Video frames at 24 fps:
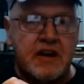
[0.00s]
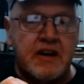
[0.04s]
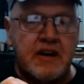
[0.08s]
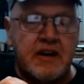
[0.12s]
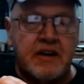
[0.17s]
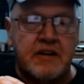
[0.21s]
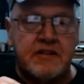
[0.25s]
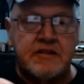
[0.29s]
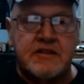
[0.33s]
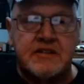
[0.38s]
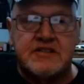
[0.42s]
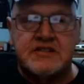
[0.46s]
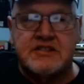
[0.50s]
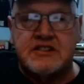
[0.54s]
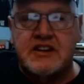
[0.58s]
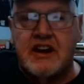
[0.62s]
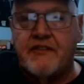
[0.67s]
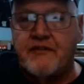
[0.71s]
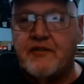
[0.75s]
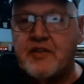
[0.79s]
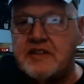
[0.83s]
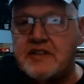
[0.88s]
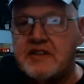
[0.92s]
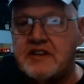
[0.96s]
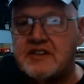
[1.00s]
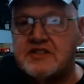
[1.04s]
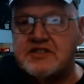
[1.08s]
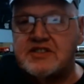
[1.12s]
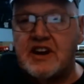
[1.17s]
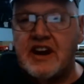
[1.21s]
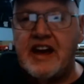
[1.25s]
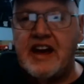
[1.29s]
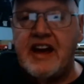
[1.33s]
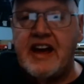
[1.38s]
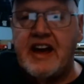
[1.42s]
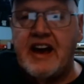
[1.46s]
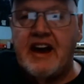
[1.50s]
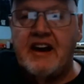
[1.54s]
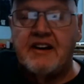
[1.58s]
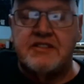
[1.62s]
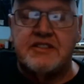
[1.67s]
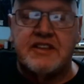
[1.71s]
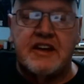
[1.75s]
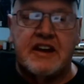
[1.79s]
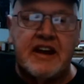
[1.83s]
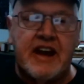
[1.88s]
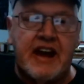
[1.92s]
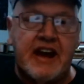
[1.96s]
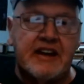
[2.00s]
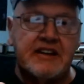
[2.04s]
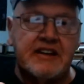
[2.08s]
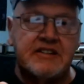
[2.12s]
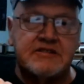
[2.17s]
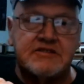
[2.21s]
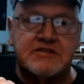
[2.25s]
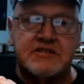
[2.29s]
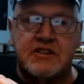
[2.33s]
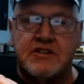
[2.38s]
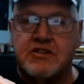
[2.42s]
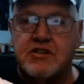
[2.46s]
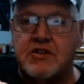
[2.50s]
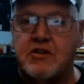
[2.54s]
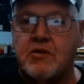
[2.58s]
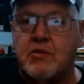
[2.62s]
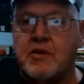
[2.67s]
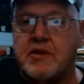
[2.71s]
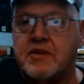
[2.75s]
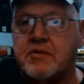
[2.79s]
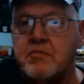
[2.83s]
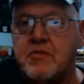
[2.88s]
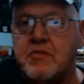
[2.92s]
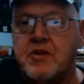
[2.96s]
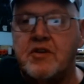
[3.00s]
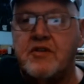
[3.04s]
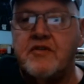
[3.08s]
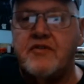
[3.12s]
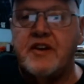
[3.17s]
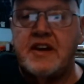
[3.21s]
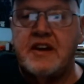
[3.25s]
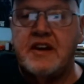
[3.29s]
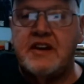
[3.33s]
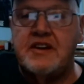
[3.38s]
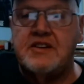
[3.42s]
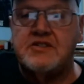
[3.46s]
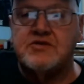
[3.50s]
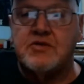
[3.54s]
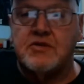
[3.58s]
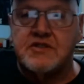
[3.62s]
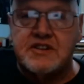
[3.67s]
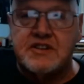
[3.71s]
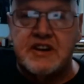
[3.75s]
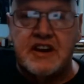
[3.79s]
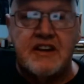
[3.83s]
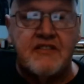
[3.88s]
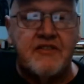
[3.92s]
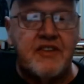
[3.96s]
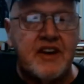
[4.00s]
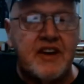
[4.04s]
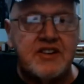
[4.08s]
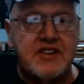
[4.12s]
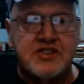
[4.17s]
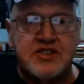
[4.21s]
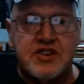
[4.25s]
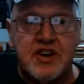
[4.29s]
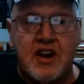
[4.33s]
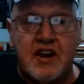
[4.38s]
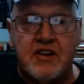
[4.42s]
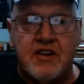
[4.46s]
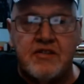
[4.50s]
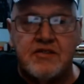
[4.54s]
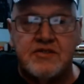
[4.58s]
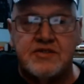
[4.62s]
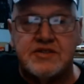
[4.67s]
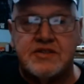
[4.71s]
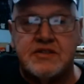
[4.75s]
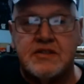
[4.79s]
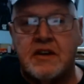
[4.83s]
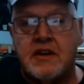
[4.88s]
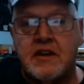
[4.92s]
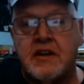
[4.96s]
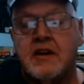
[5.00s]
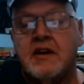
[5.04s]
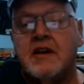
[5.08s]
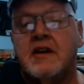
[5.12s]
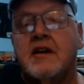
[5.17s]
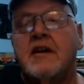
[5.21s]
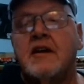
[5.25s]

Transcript: the stuff in this layout that has to do with movies or TV shows,